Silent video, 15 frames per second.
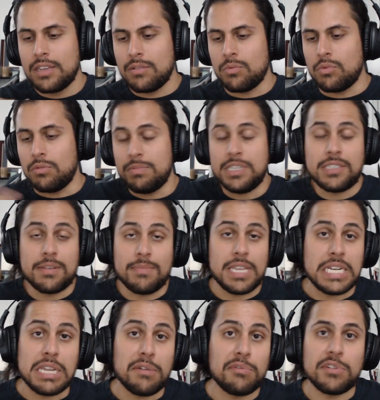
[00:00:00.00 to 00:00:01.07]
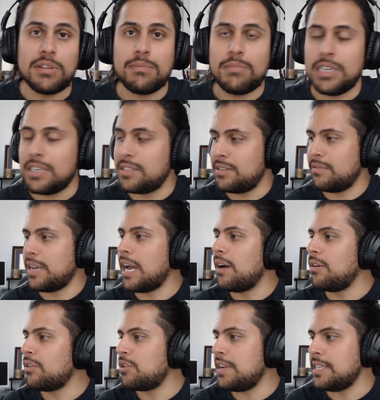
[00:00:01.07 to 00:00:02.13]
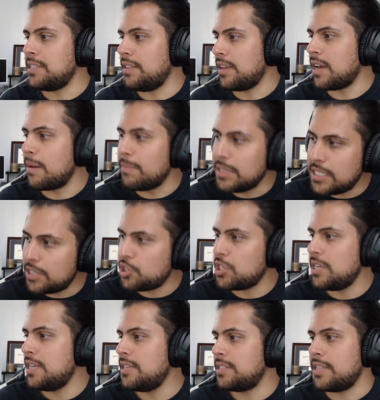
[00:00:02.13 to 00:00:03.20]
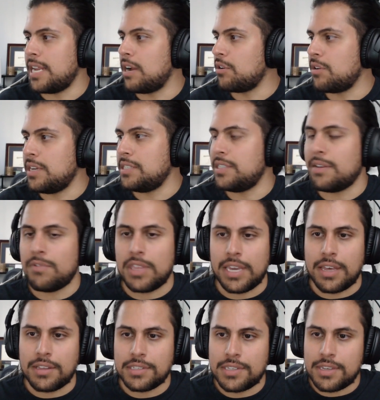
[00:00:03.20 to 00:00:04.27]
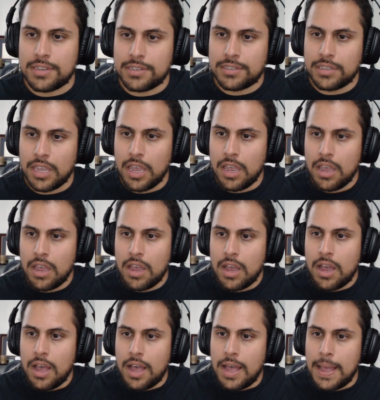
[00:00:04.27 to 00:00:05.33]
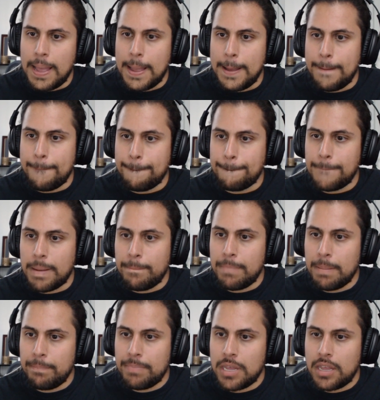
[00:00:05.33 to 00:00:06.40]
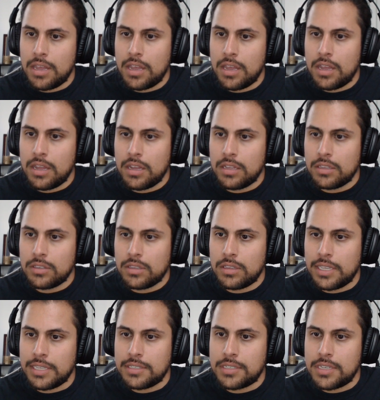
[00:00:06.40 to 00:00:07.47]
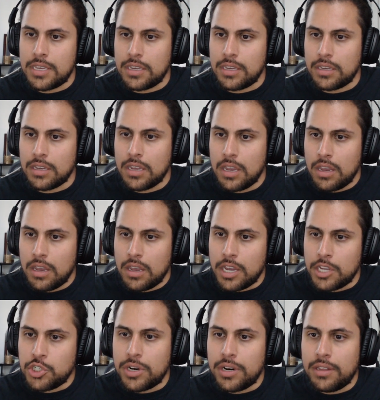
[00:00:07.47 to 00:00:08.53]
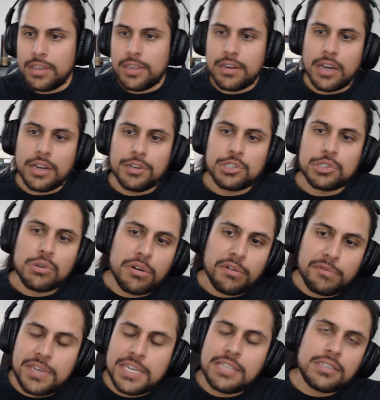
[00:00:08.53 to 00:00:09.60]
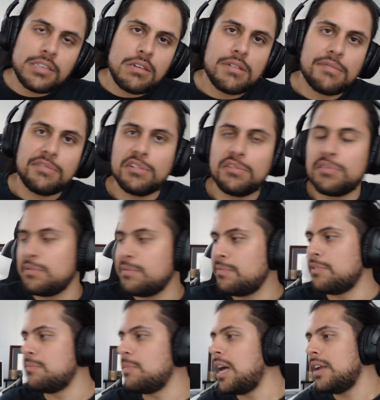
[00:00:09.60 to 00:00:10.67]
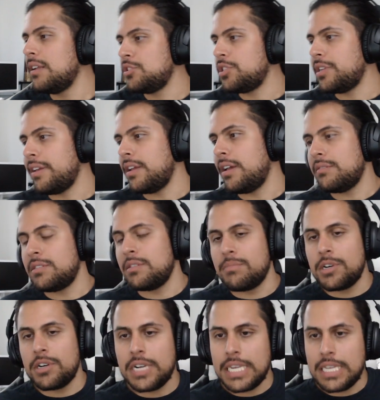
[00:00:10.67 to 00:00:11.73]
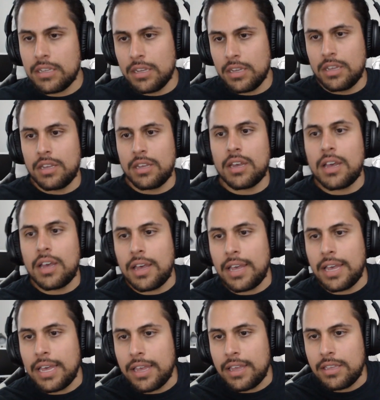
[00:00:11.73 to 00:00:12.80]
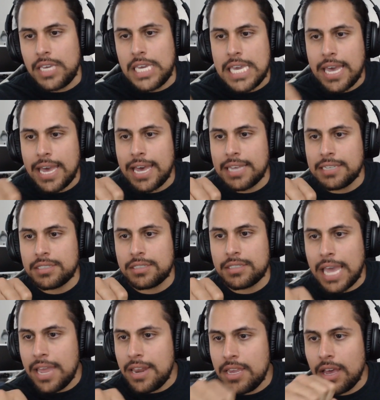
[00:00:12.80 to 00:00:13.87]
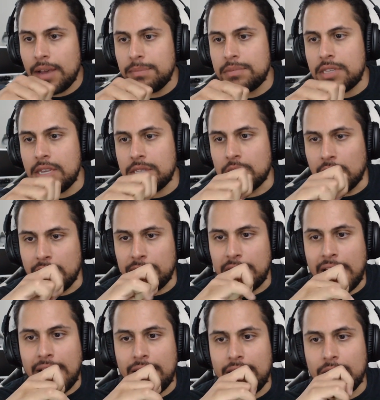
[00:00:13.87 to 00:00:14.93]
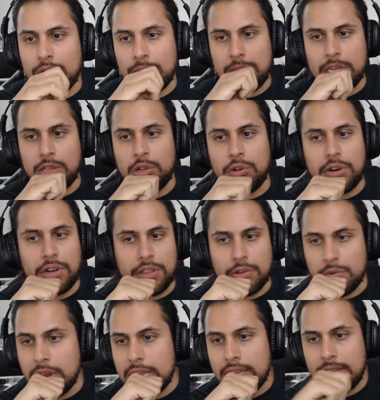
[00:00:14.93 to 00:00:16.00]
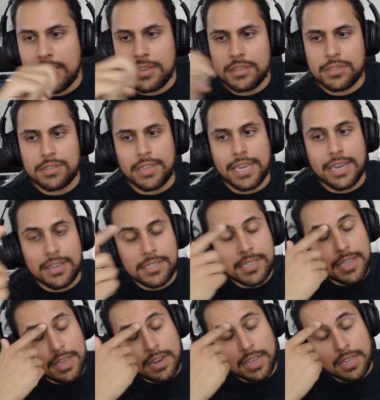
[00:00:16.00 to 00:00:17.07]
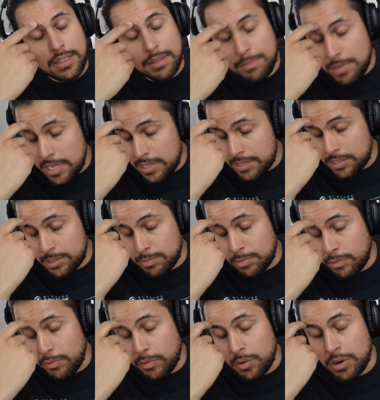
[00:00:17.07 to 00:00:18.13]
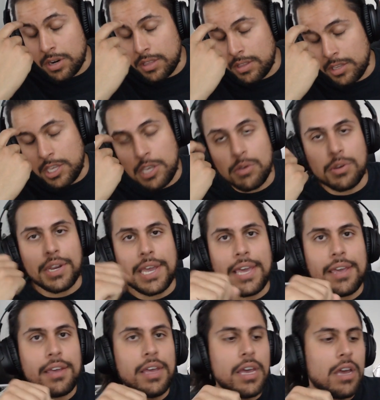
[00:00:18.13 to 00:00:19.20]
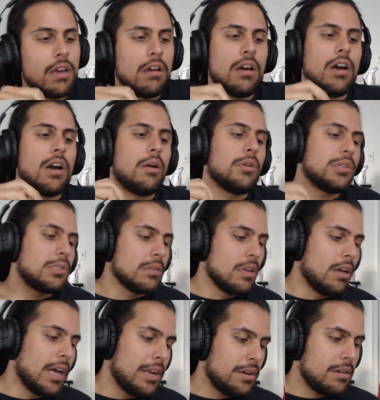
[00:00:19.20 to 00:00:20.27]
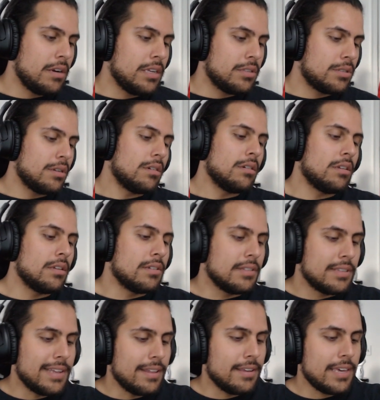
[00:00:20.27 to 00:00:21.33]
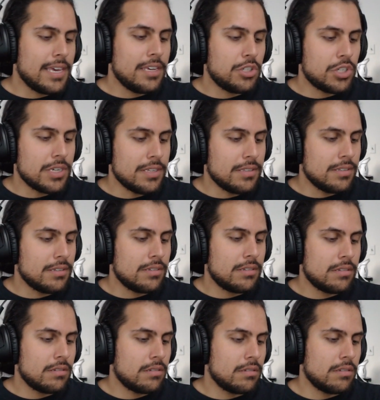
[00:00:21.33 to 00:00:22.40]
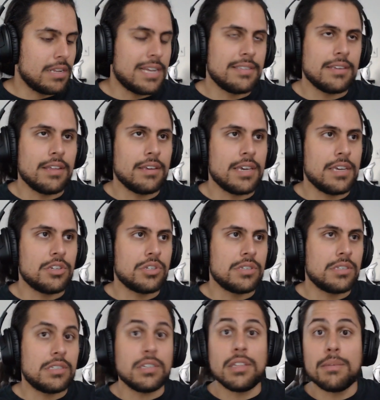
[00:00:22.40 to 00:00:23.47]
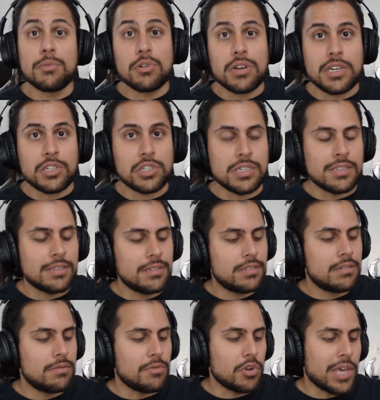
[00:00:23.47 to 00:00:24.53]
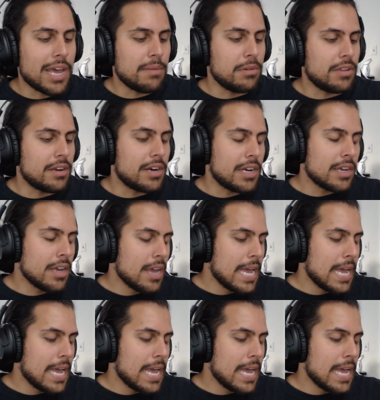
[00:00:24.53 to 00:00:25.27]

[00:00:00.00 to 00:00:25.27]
will be something different because of how crazy the competition is and how crazy everything else is. Um, Let's see. Adrenaline underscore VT, if you're from Vermont, shout out to Bernie. Uh, he asks any updates on if Ally will be included in the rankings. Like I said in the piece before the Q and A, uh, we're still under internal delegations not delegations, deliberations vocabulary.